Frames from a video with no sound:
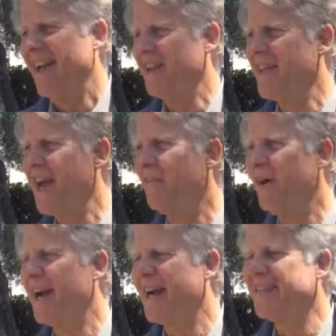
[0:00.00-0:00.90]
And that
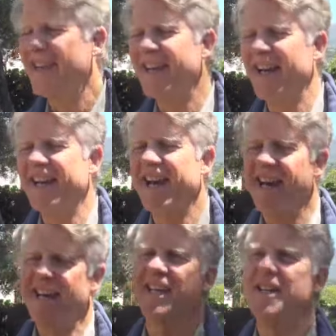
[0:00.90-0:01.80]
way, I think I
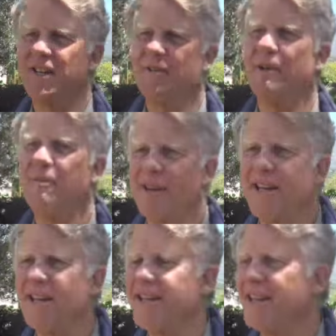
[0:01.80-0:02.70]
kind of
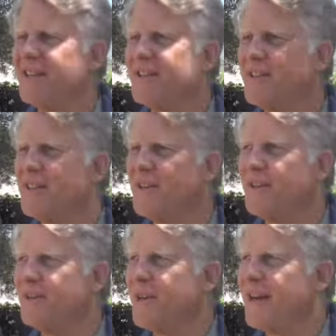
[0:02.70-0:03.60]
contributed
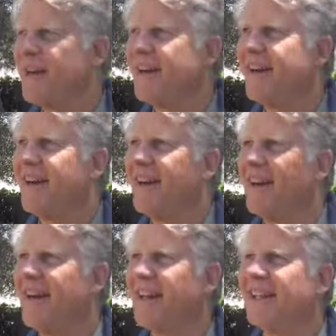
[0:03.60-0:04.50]
to
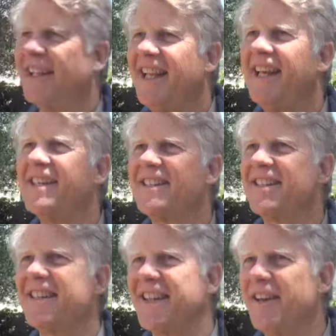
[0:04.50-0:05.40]
at
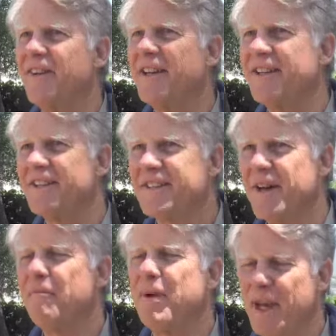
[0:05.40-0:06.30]
least giving
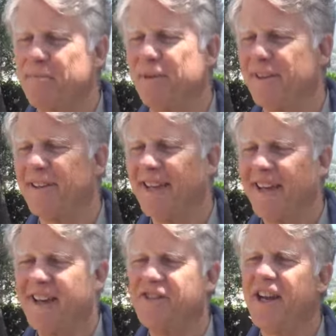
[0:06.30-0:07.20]
some people
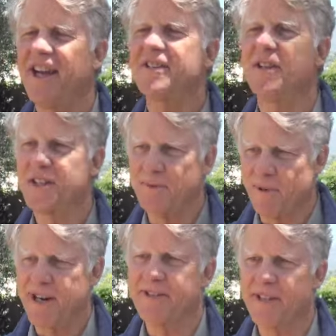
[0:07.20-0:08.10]
a chance to
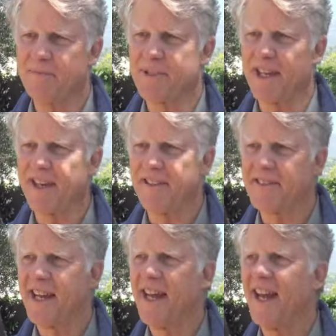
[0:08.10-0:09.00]
express
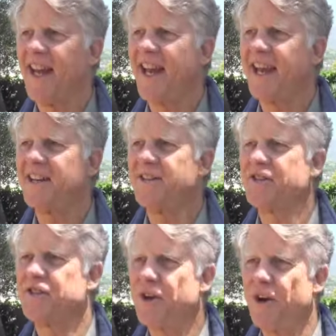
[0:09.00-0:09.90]
themselves and to
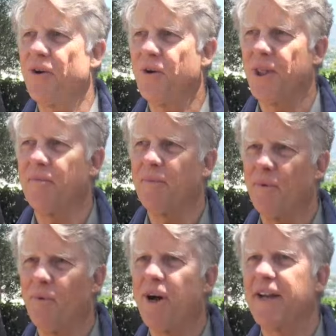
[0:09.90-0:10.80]
show them
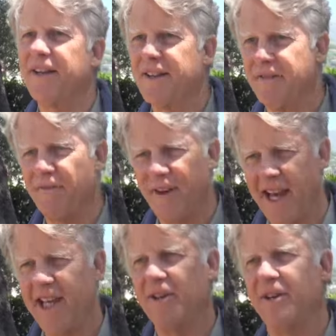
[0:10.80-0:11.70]
what the
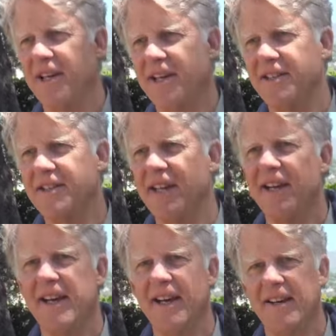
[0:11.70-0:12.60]
value is
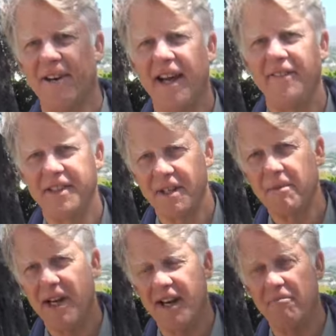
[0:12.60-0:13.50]
of having some
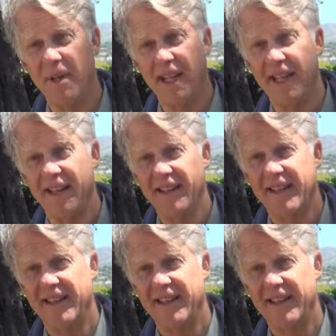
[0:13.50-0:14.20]
kind of media.